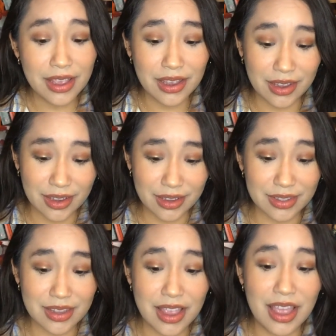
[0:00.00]

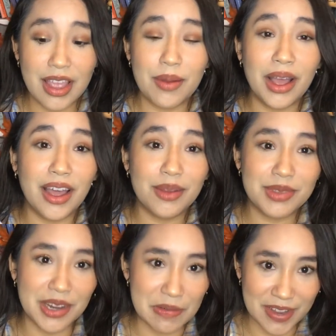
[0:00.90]
is Adam
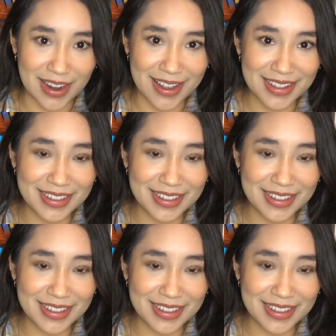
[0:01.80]
Silvera.